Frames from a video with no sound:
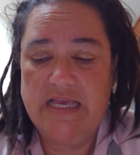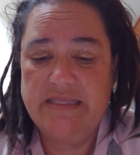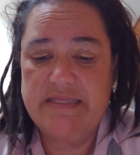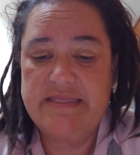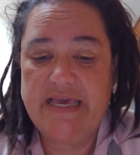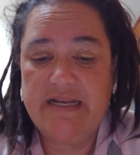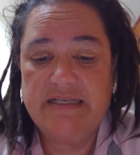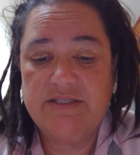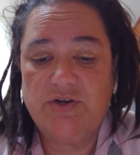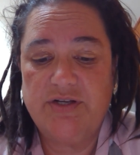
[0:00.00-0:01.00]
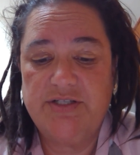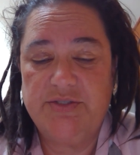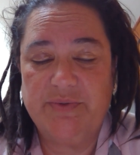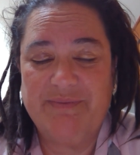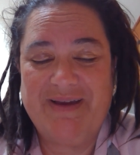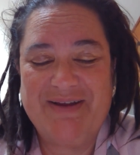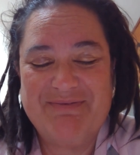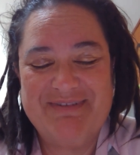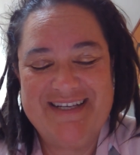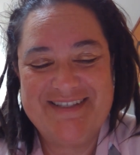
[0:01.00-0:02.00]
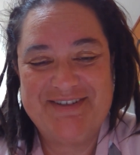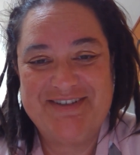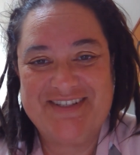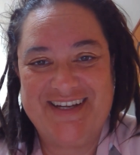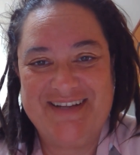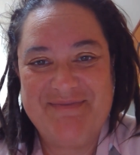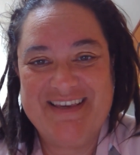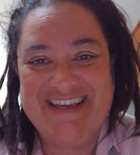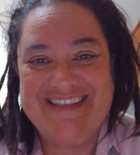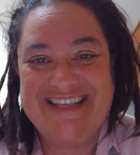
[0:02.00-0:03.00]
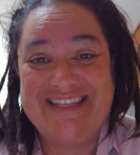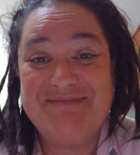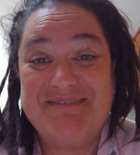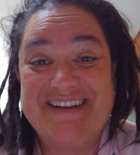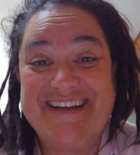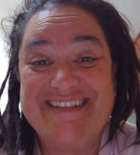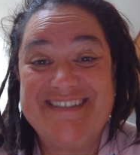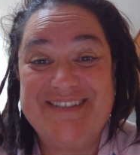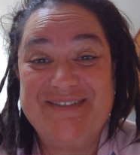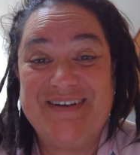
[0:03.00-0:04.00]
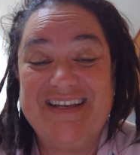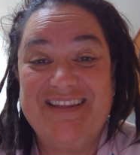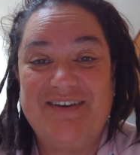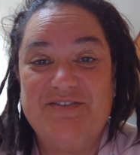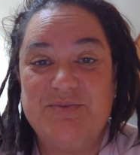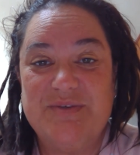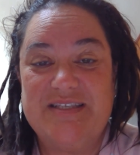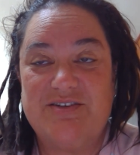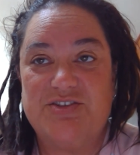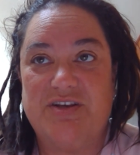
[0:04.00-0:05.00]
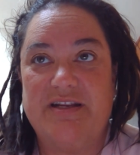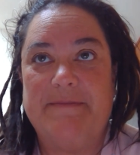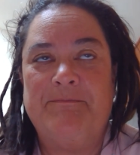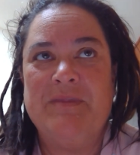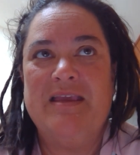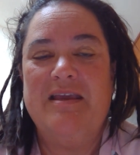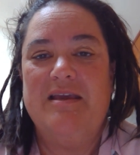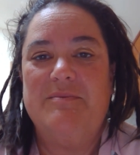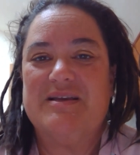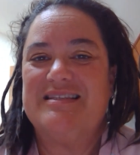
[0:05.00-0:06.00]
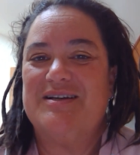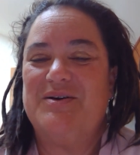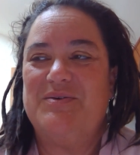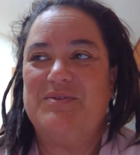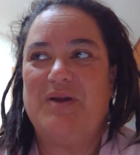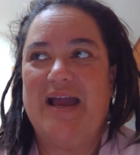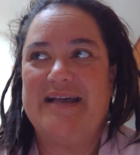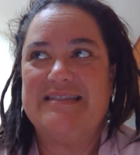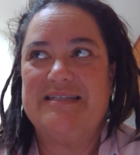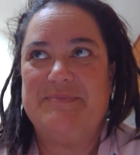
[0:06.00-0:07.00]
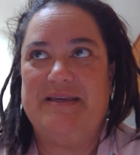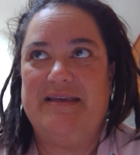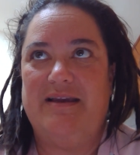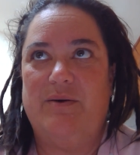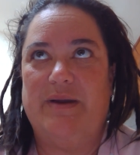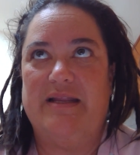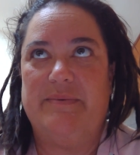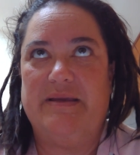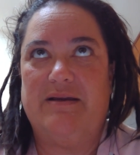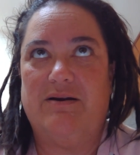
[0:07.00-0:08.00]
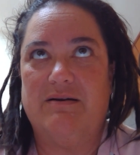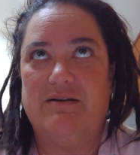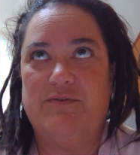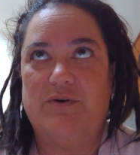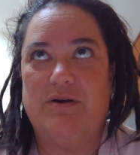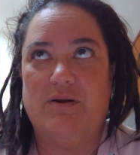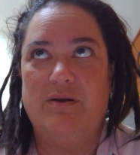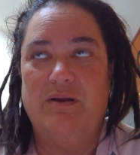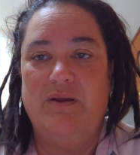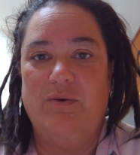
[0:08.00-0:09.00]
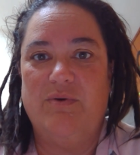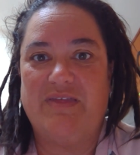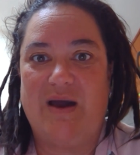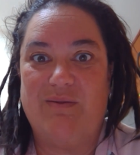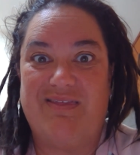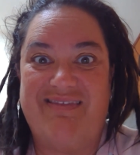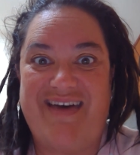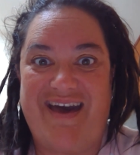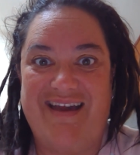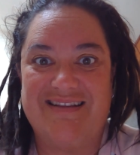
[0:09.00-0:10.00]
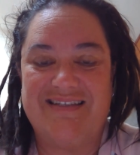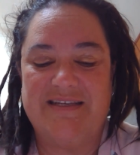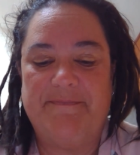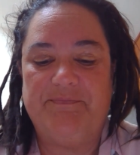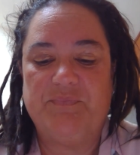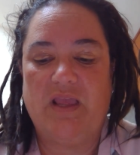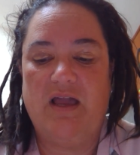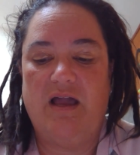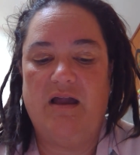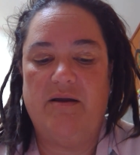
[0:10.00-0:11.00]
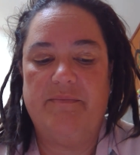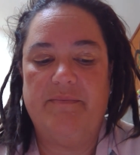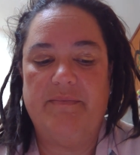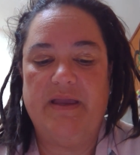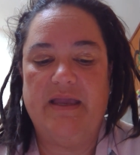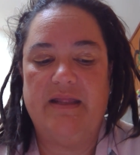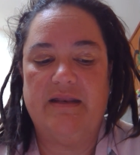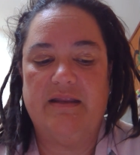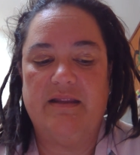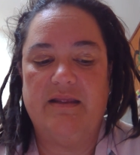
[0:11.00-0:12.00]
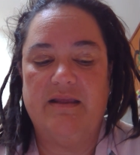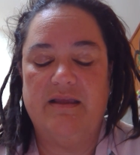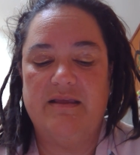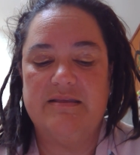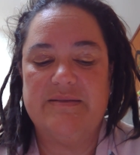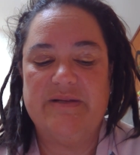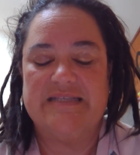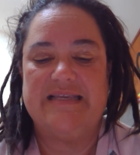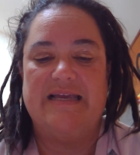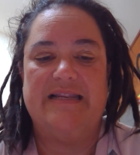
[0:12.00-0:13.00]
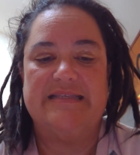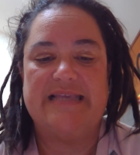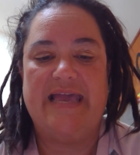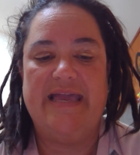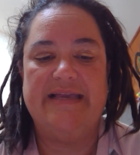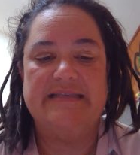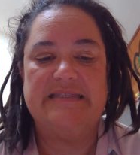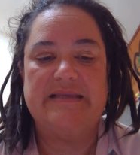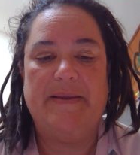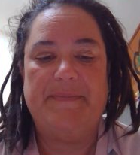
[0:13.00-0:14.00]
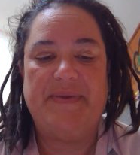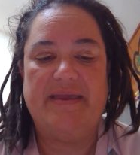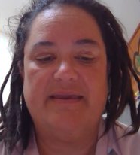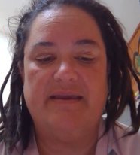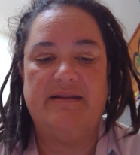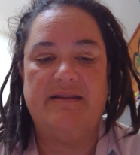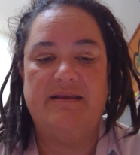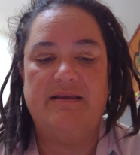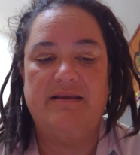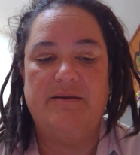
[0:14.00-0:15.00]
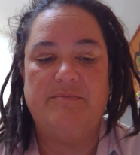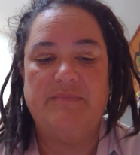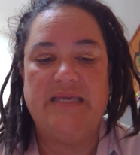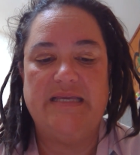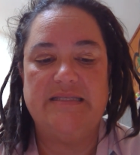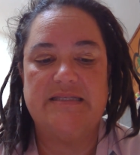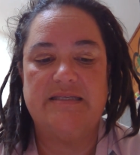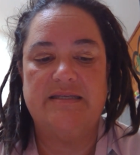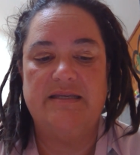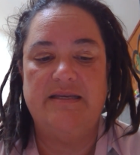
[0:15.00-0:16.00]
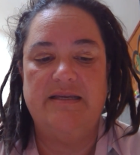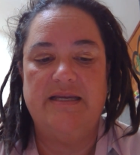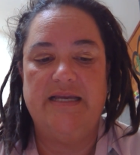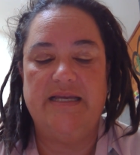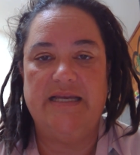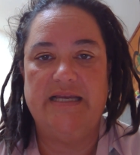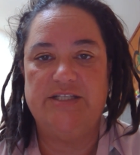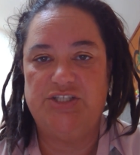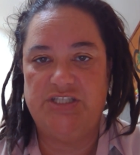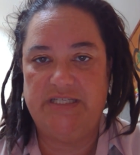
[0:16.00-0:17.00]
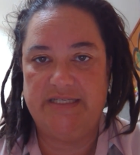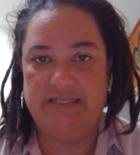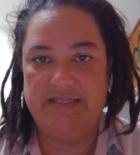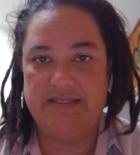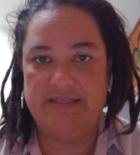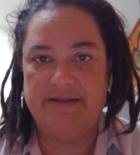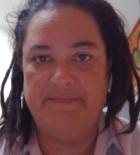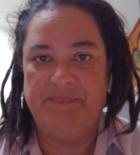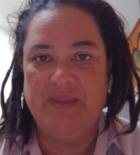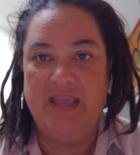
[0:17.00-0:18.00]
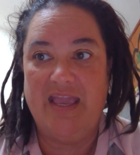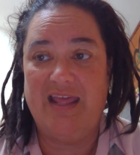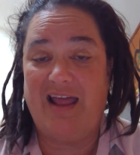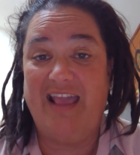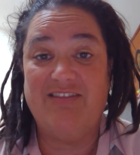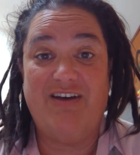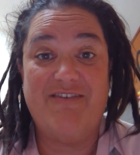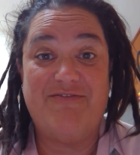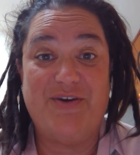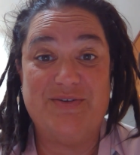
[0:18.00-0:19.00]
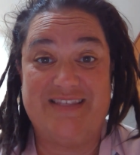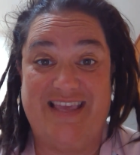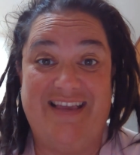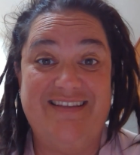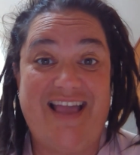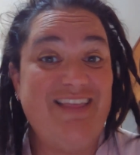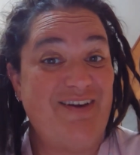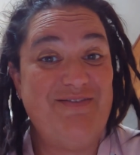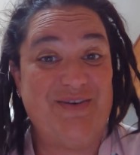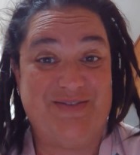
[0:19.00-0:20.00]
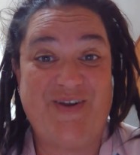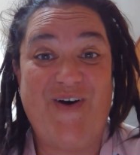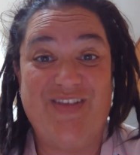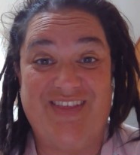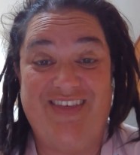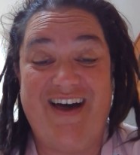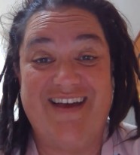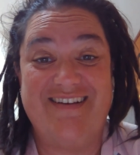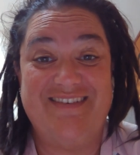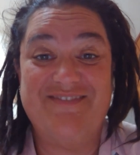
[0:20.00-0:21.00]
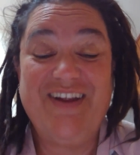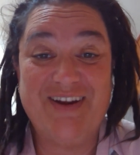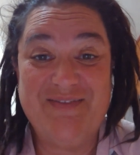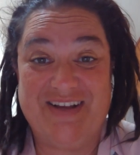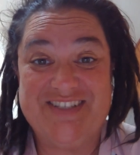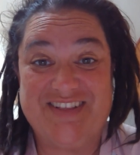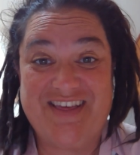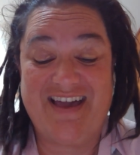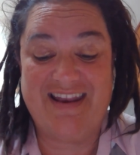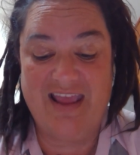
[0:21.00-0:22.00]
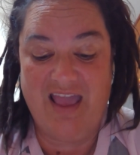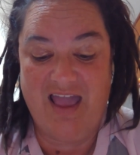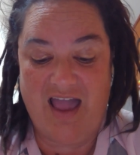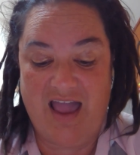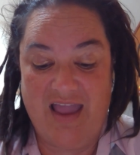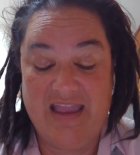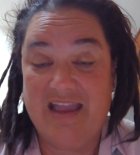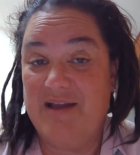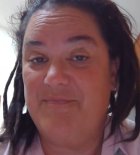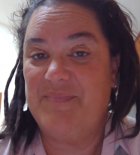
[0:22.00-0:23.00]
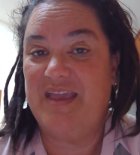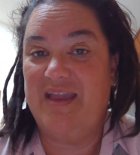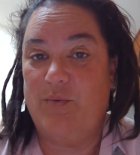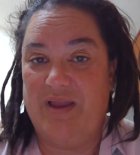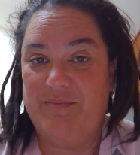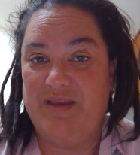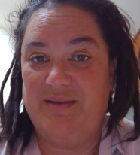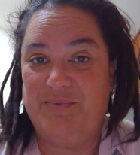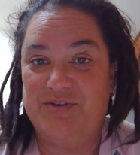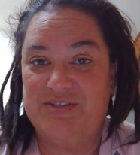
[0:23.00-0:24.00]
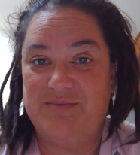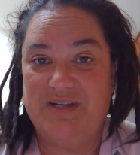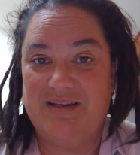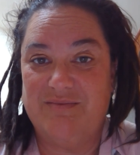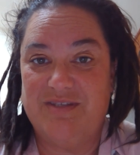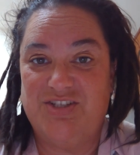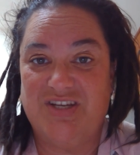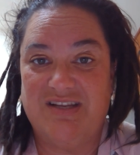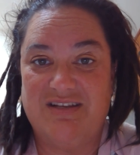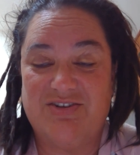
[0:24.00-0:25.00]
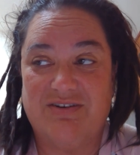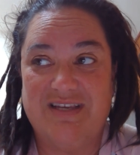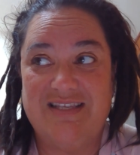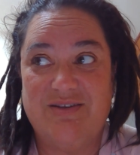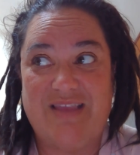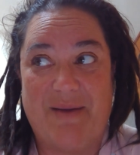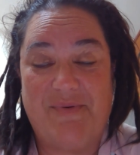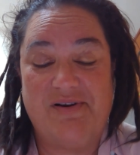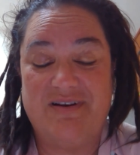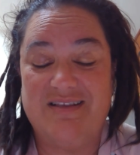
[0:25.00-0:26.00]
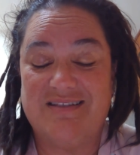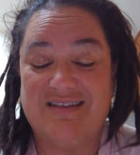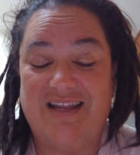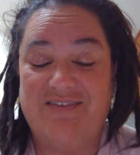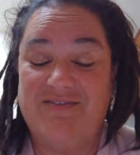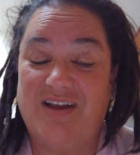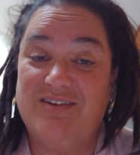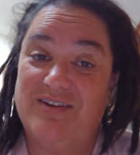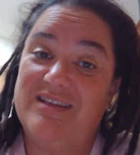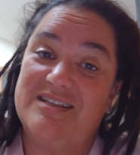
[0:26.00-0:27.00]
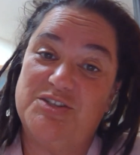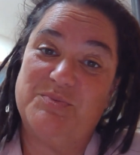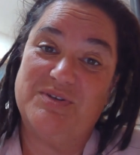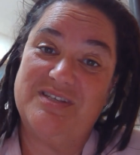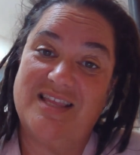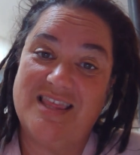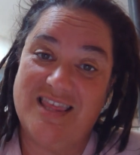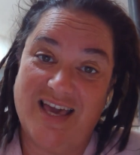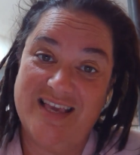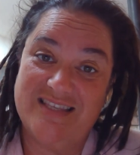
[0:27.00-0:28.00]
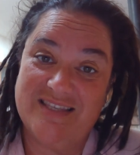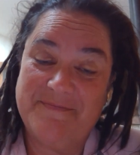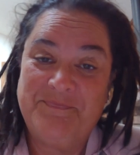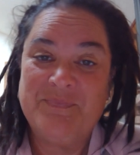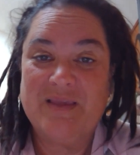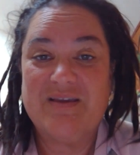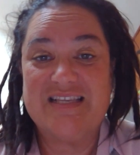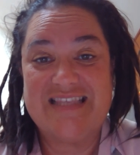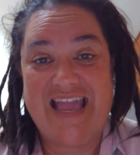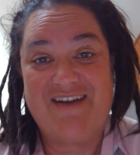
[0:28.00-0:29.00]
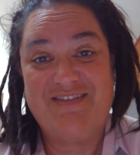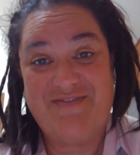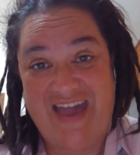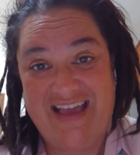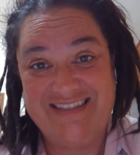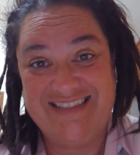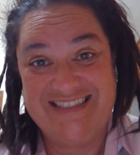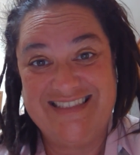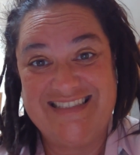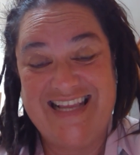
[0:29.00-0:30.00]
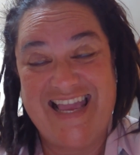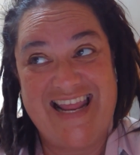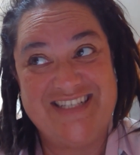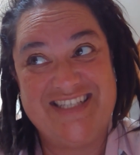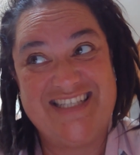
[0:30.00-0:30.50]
then I started doing my research on it, because that's what I do. I love to research on it, because I go, there has to be a way to be carnivore without that. And somebody said it's eggs, bacon, meat, and cheese. And I love those things. I love those all a lot, very much a lot. I am a white meat person when it comes to chicken and turkey, so that part is kind of not good, because you're supposed to eat the thighs because they have the fat. And